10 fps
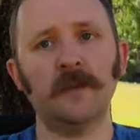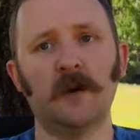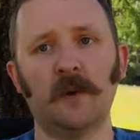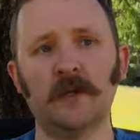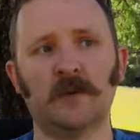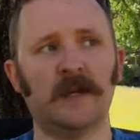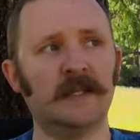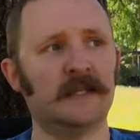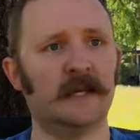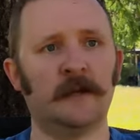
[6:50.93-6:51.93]
it works well
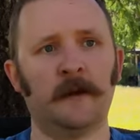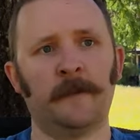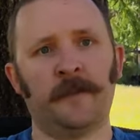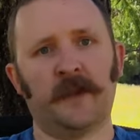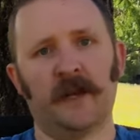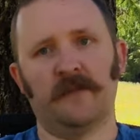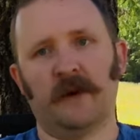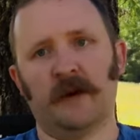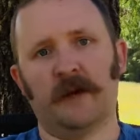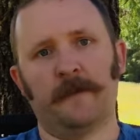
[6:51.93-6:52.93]
as a kind of
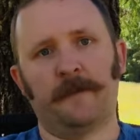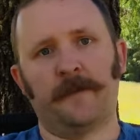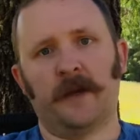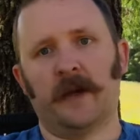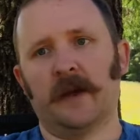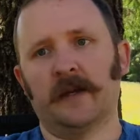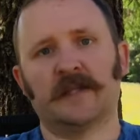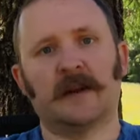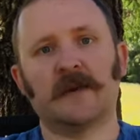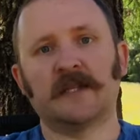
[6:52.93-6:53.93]
a, a uh,
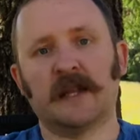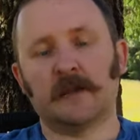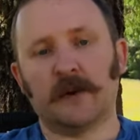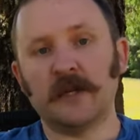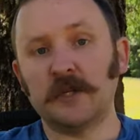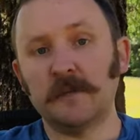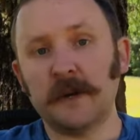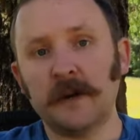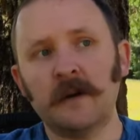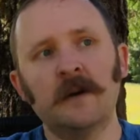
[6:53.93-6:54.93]
summer celebration
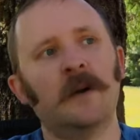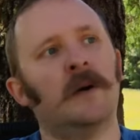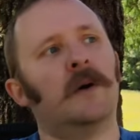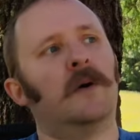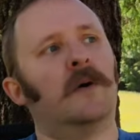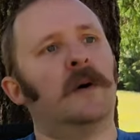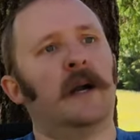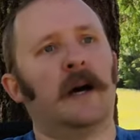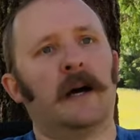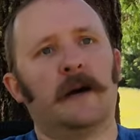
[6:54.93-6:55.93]
beer or
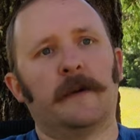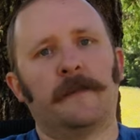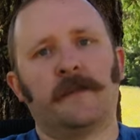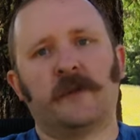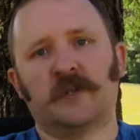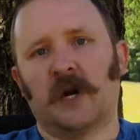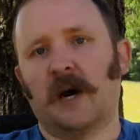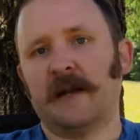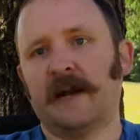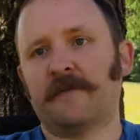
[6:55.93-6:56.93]
uh, just a
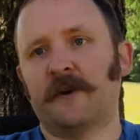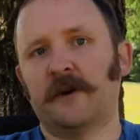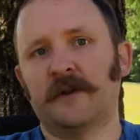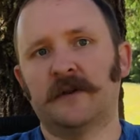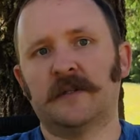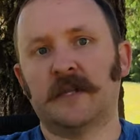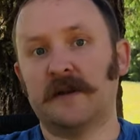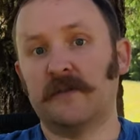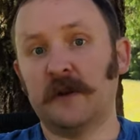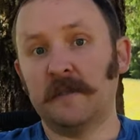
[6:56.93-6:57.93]
hot afternoon
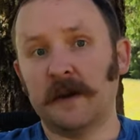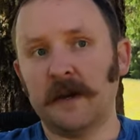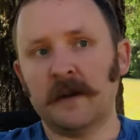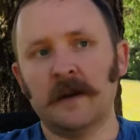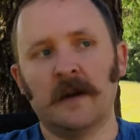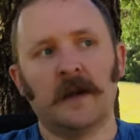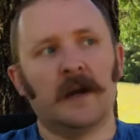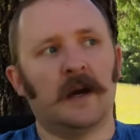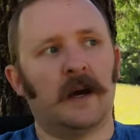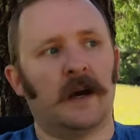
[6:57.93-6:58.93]
savoring beer.
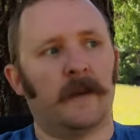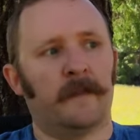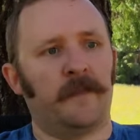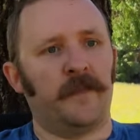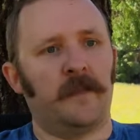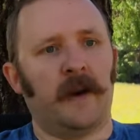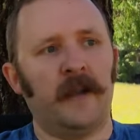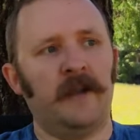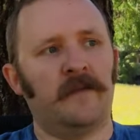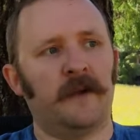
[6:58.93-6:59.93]
Um, you
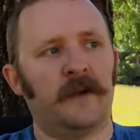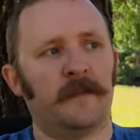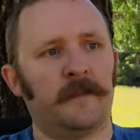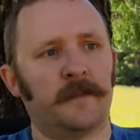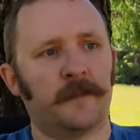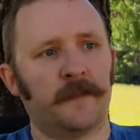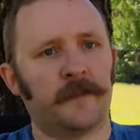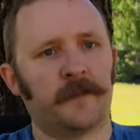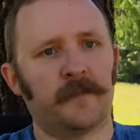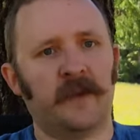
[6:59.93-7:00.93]
might even,
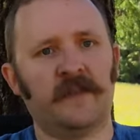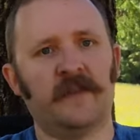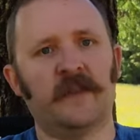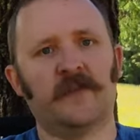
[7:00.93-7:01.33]
mixing